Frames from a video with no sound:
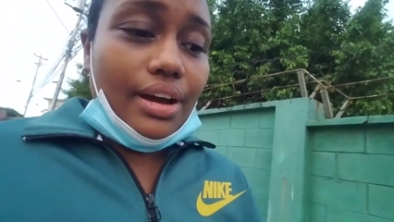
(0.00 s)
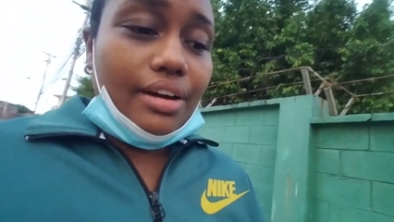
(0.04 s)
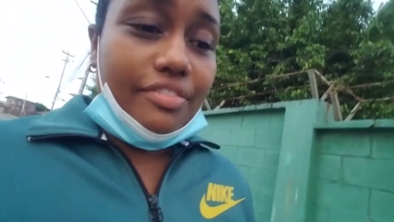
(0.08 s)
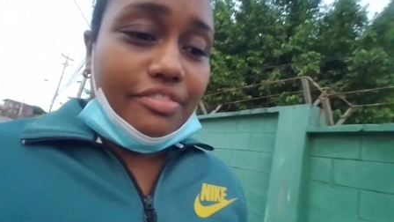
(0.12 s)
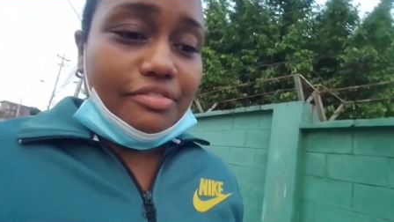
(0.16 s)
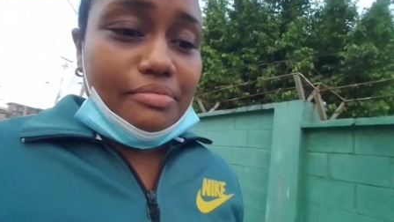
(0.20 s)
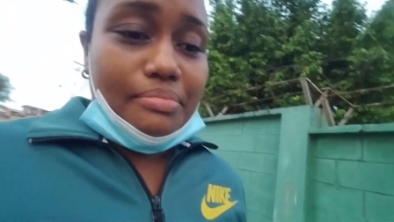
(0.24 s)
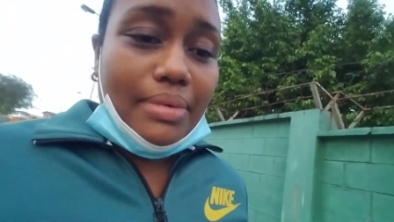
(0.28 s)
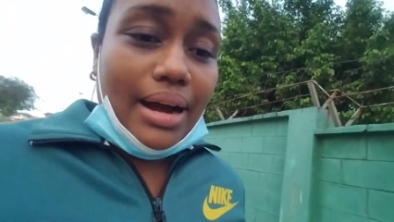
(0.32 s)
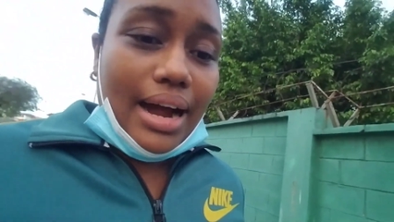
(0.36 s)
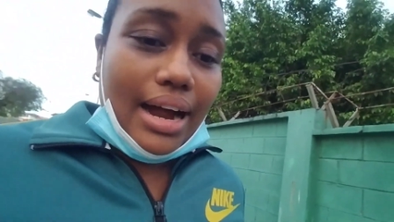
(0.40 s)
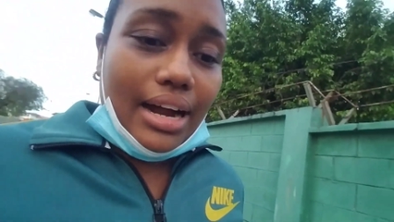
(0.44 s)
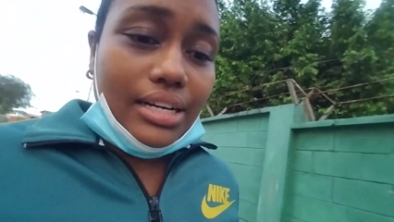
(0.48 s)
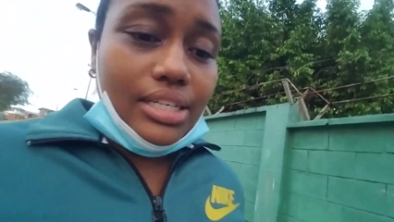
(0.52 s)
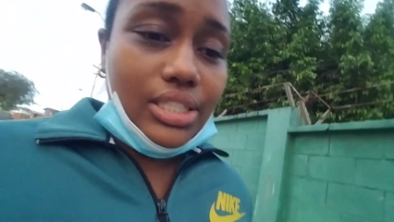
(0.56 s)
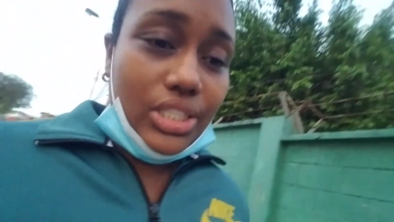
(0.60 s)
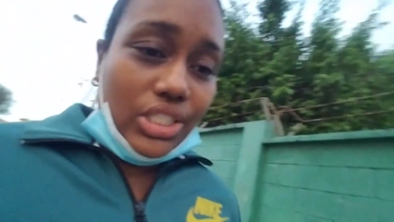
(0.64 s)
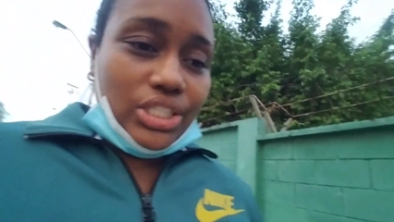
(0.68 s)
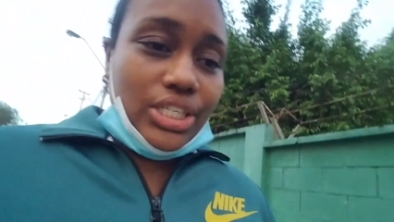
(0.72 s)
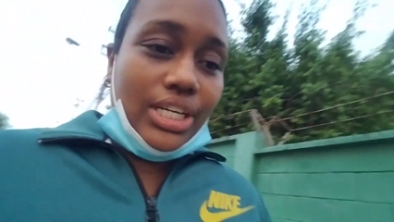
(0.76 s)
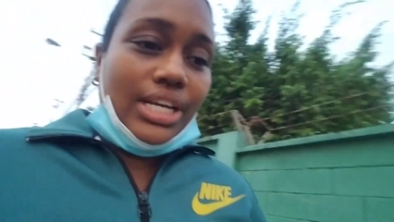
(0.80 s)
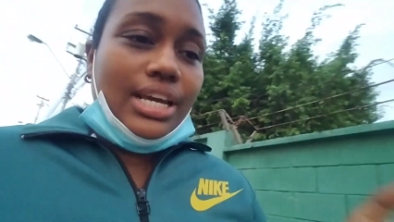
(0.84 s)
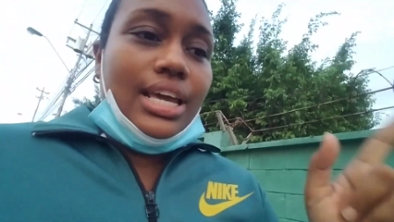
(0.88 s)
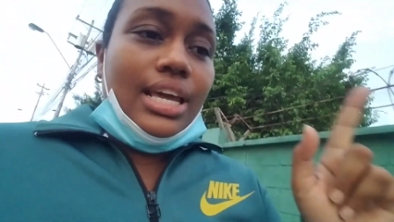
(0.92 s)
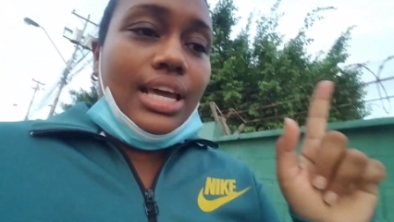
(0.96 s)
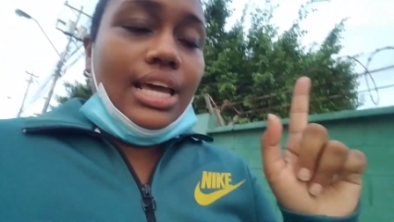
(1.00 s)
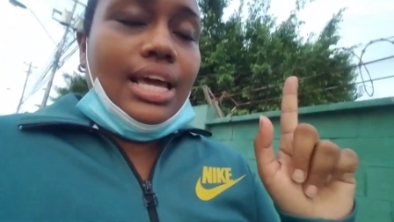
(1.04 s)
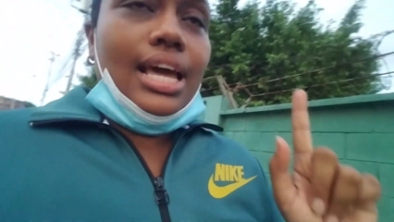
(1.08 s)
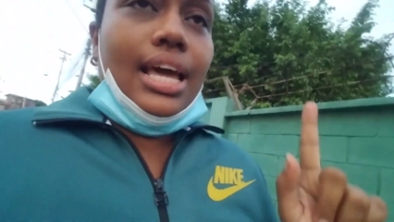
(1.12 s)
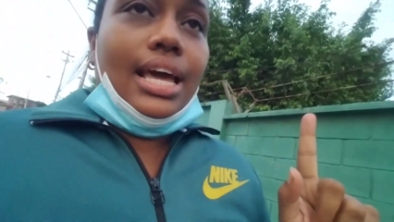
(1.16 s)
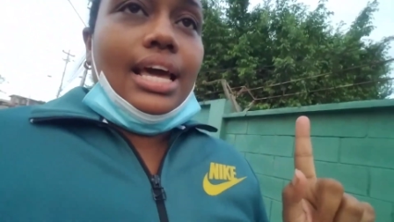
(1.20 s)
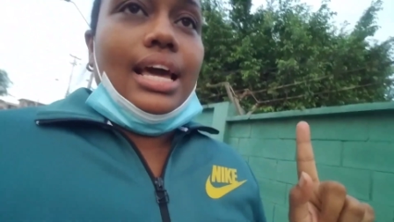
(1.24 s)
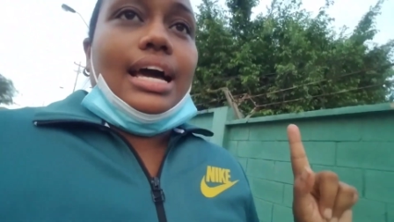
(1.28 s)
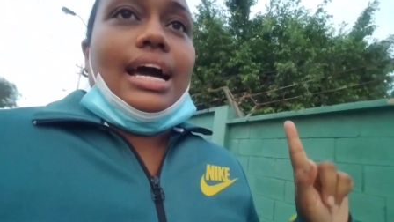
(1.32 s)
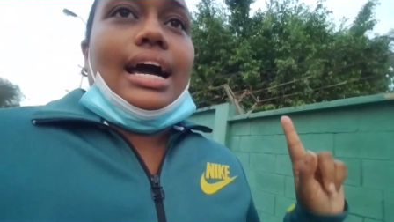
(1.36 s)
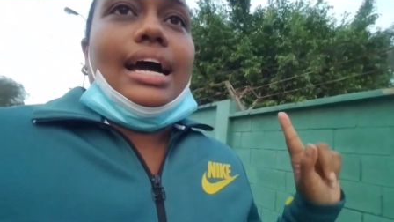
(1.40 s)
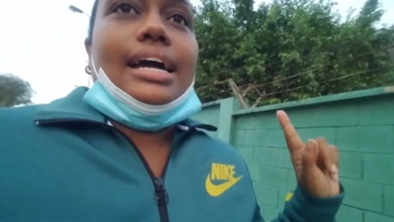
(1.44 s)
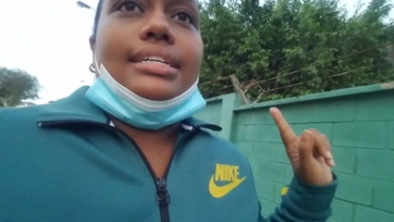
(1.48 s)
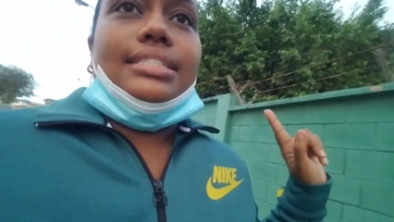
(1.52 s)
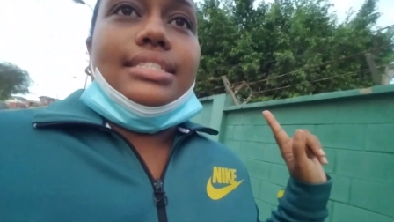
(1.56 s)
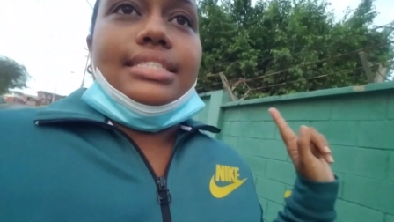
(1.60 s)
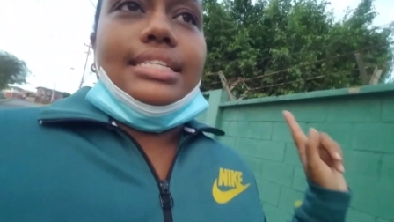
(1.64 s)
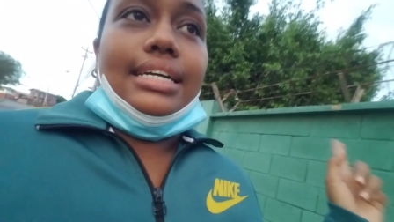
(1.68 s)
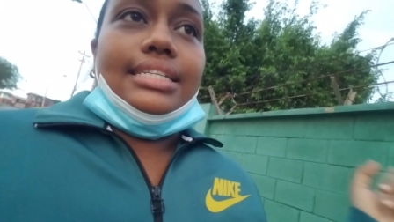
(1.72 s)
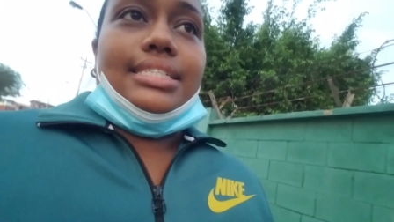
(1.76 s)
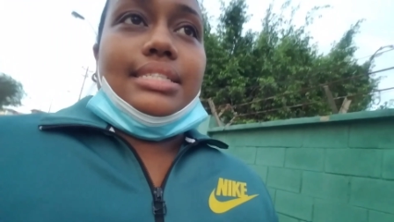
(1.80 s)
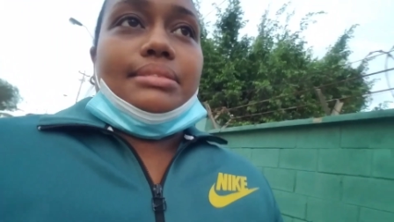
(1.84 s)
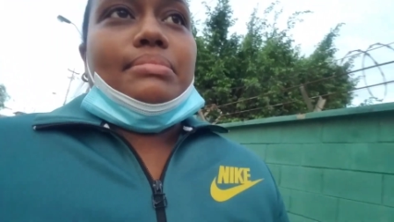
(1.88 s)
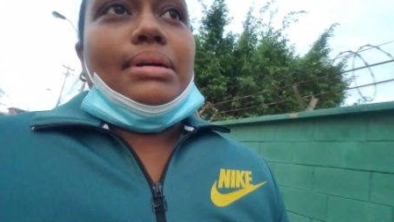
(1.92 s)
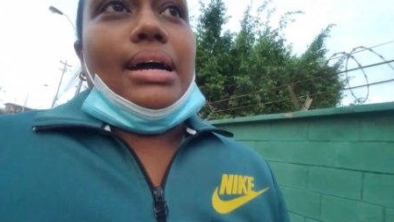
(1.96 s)
of march i
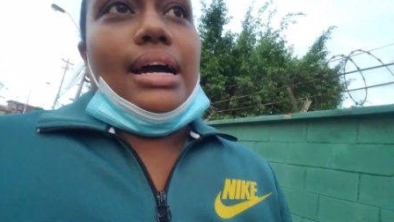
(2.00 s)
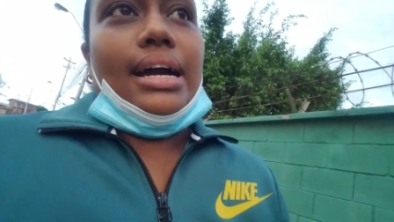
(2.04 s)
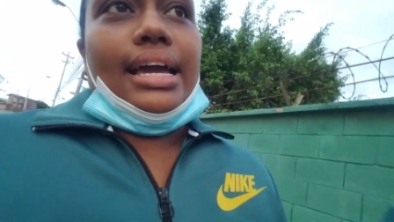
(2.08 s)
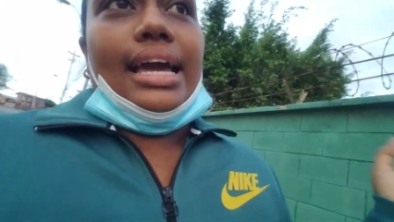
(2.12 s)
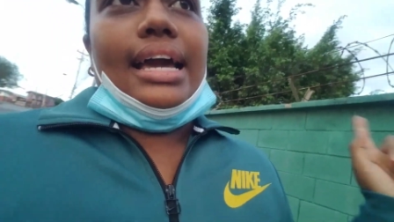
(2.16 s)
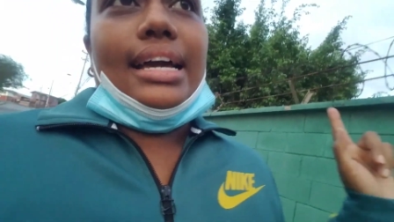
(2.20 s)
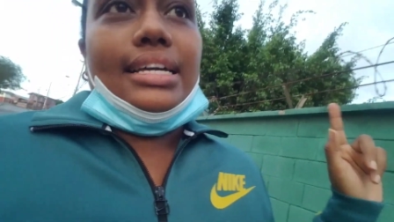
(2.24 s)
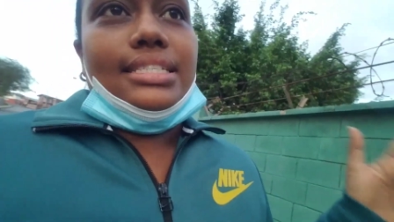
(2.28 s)
started back